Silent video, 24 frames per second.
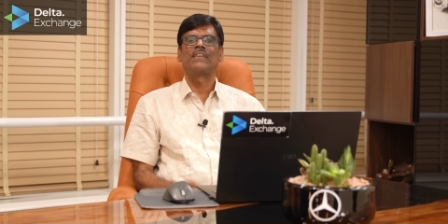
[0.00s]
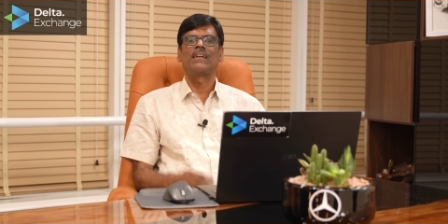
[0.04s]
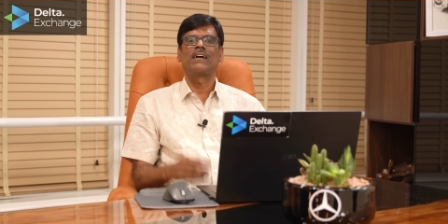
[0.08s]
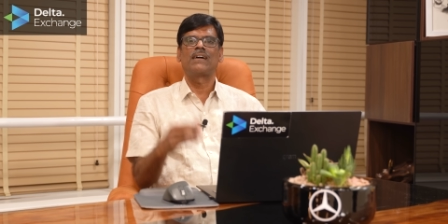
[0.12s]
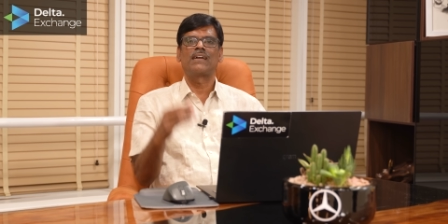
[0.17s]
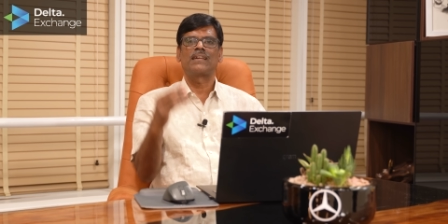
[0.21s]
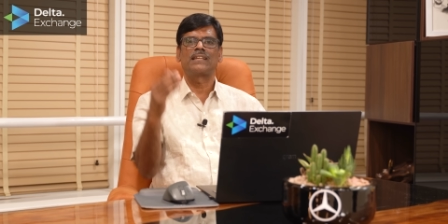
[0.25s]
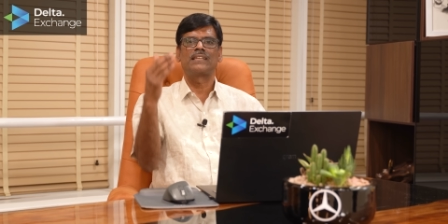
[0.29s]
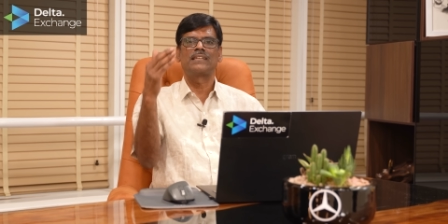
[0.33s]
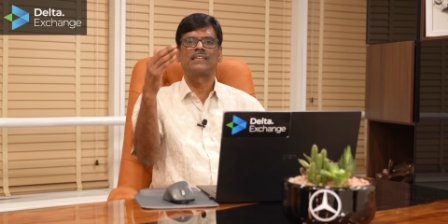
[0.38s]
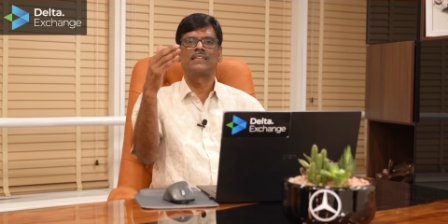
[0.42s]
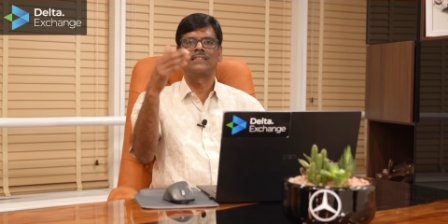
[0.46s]

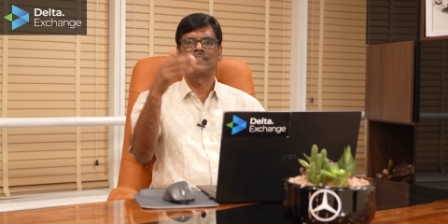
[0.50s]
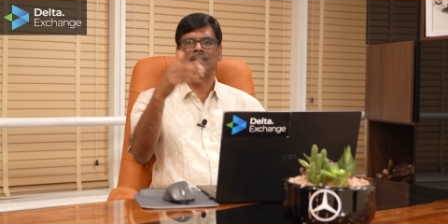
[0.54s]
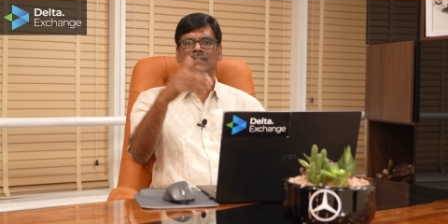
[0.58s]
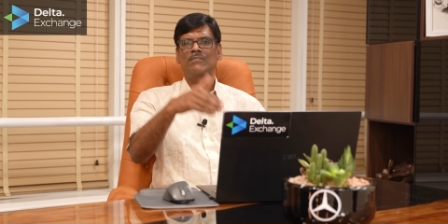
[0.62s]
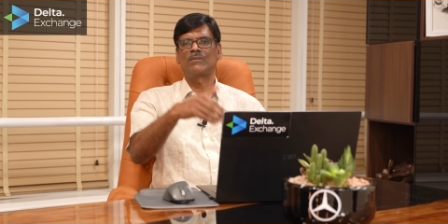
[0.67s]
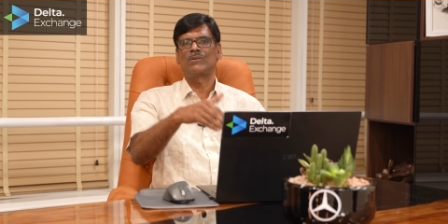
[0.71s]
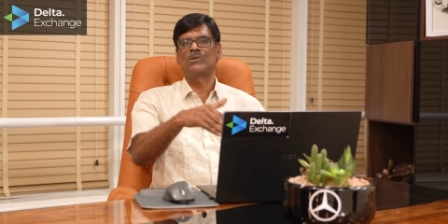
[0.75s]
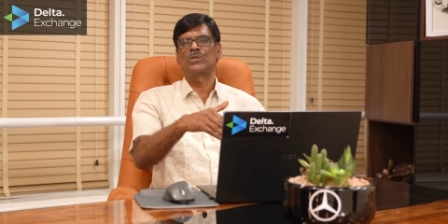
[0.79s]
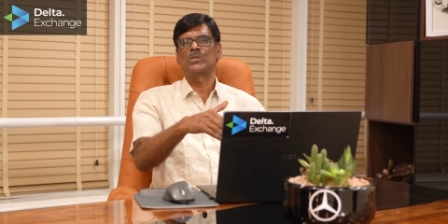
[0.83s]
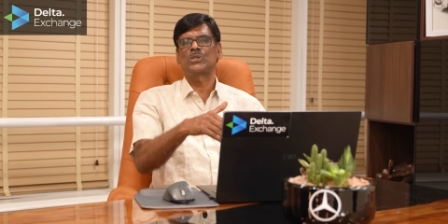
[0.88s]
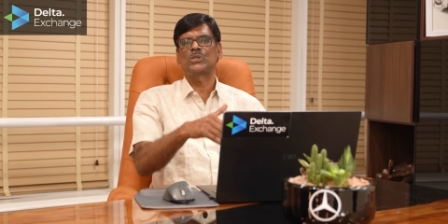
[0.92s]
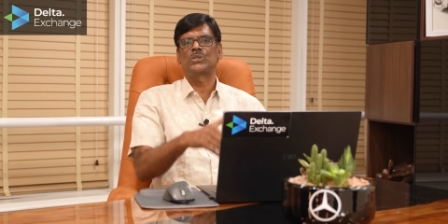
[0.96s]
or they
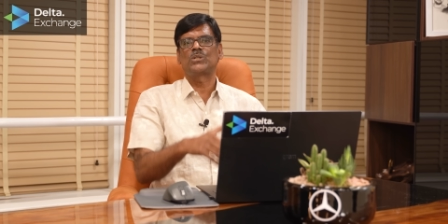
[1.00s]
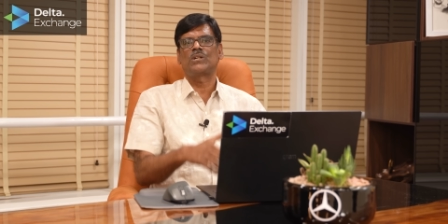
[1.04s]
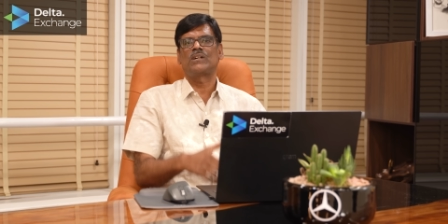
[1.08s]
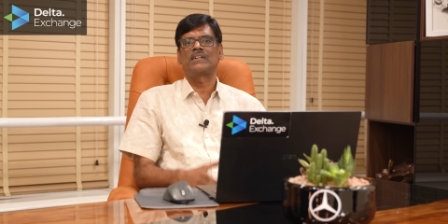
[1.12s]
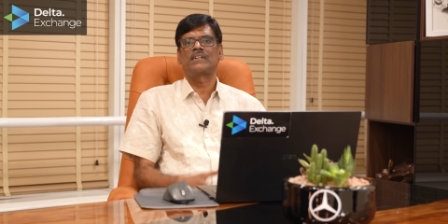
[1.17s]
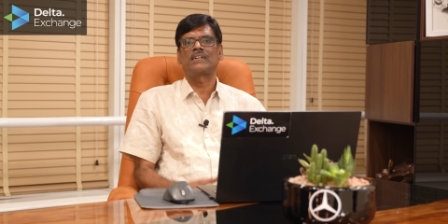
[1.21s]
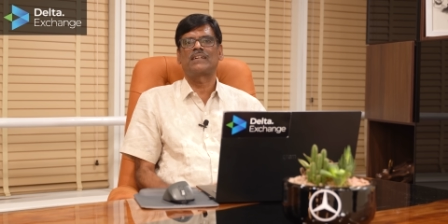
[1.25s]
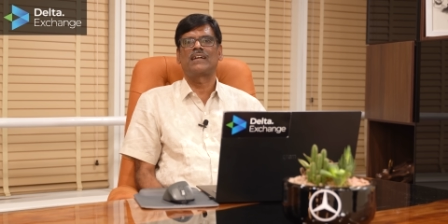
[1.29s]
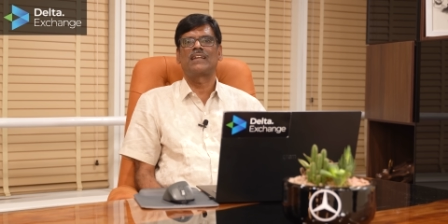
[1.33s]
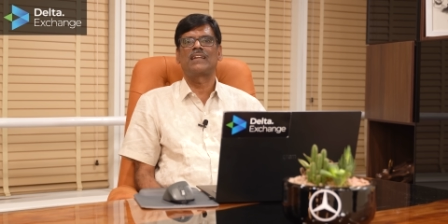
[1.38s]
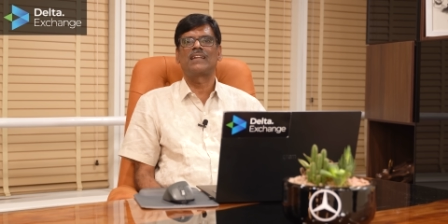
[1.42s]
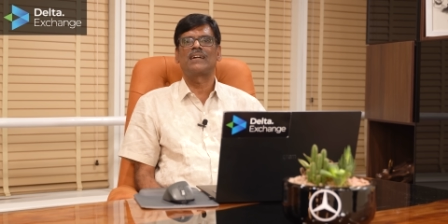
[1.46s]
will go
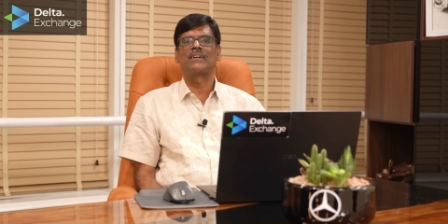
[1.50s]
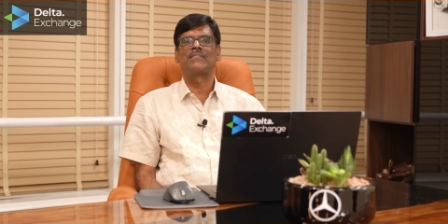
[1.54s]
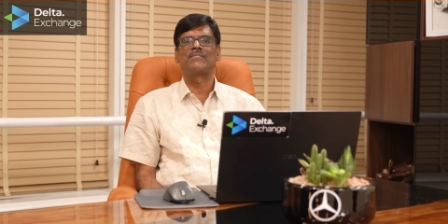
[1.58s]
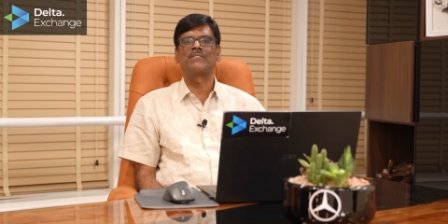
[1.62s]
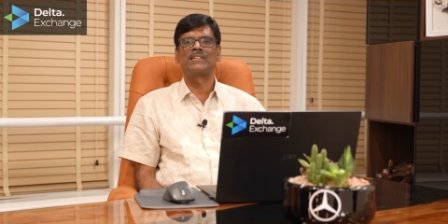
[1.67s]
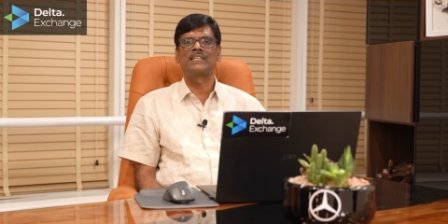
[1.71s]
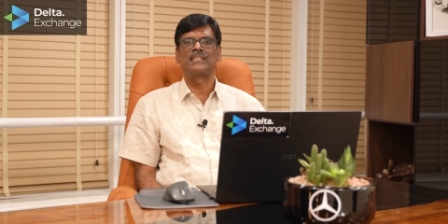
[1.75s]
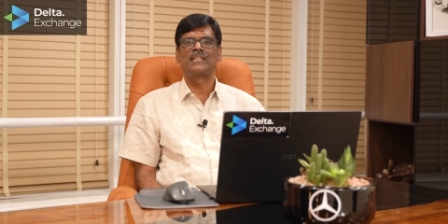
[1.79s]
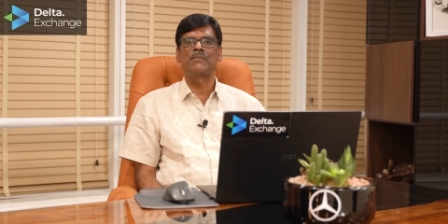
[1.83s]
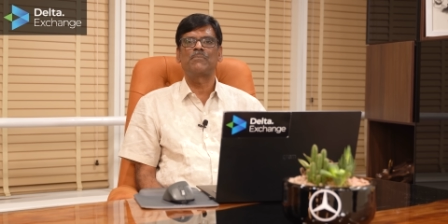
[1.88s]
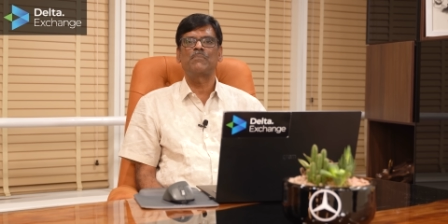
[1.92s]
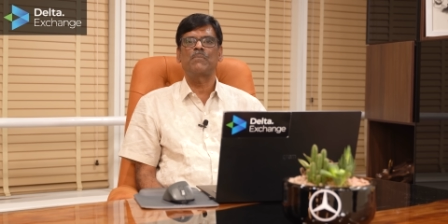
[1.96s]
short along
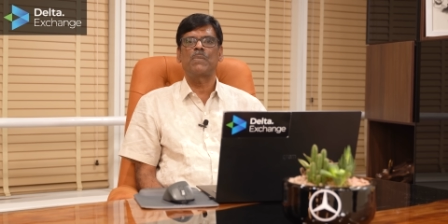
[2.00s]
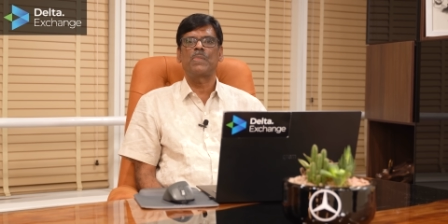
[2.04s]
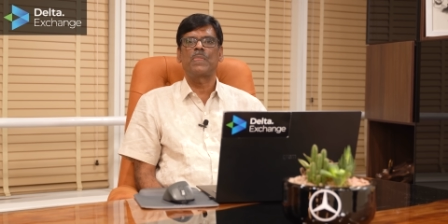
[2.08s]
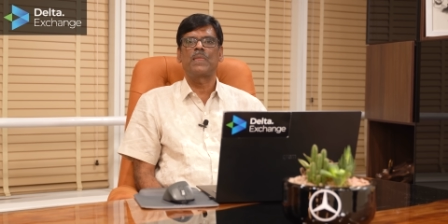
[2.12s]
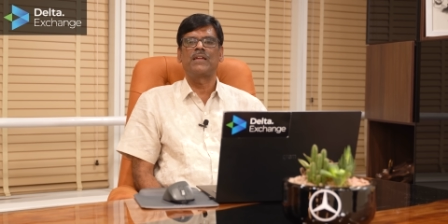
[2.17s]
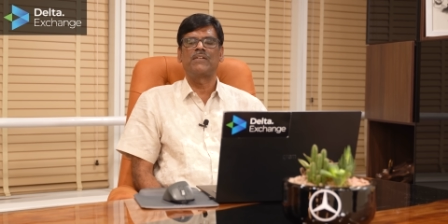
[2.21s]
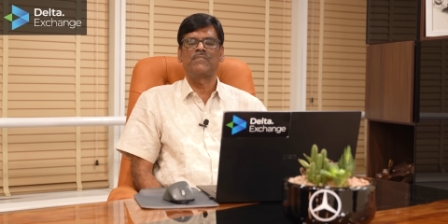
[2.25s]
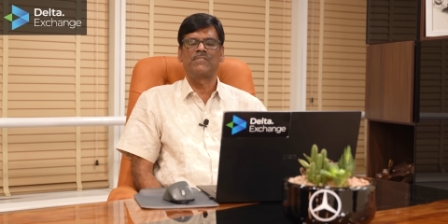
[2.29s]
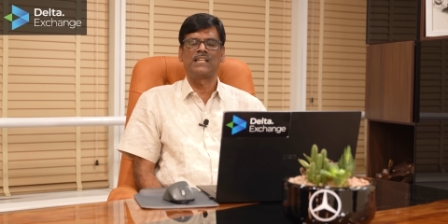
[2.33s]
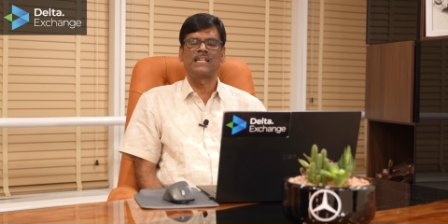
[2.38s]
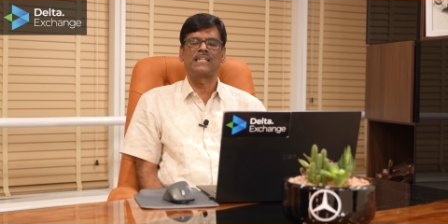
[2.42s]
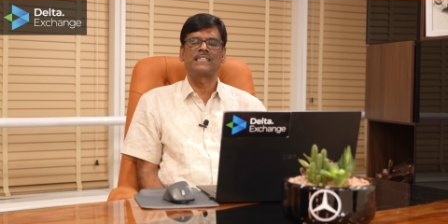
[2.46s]
with them
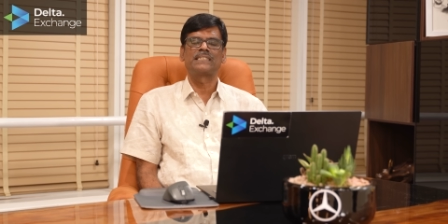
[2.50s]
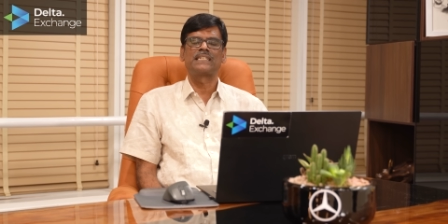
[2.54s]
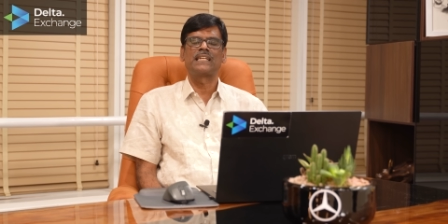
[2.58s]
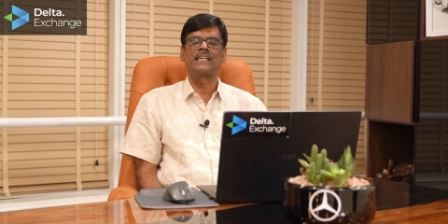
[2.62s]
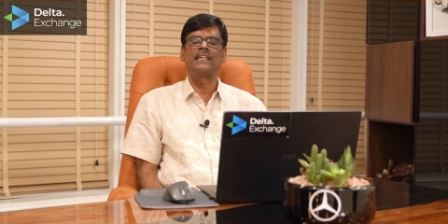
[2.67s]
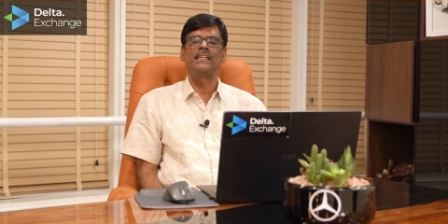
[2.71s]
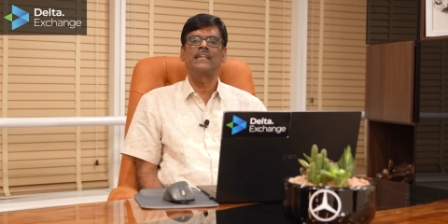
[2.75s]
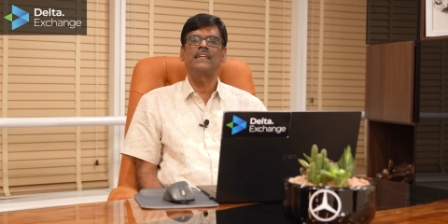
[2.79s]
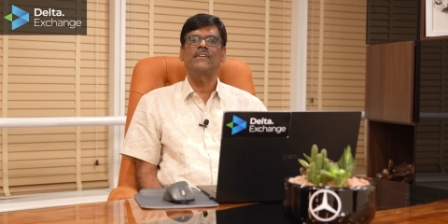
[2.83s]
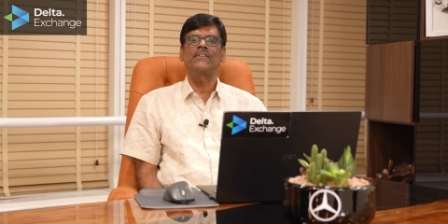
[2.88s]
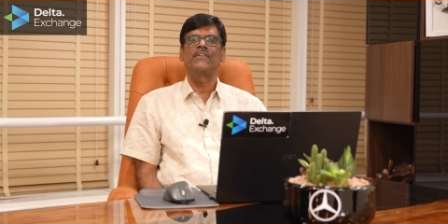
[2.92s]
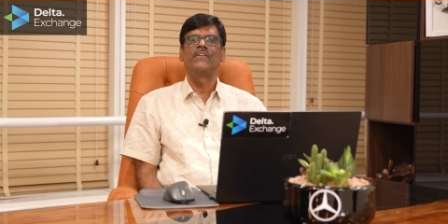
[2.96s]
if they are
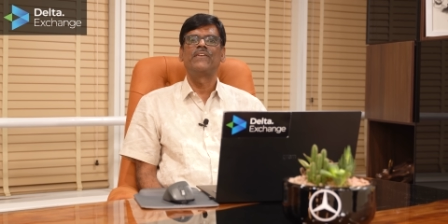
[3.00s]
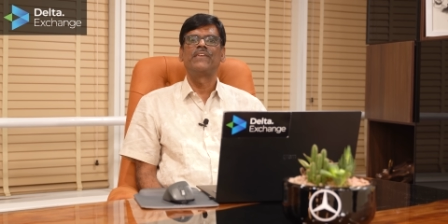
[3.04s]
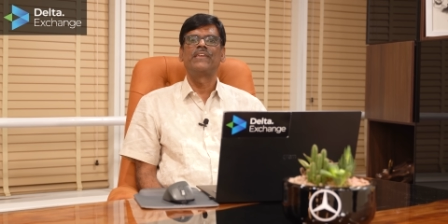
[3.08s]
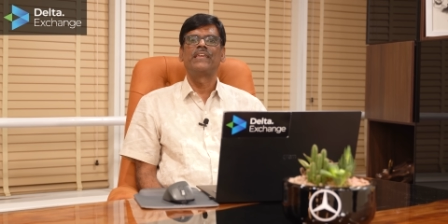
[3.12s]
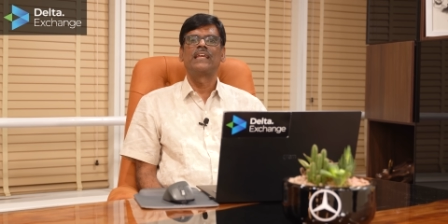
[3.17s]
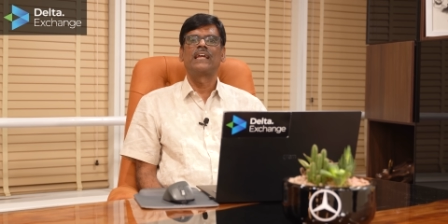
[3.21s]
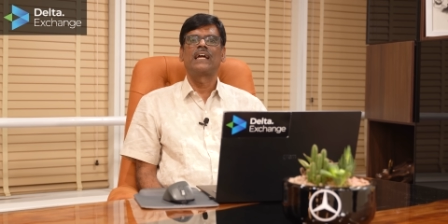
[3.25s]
selling.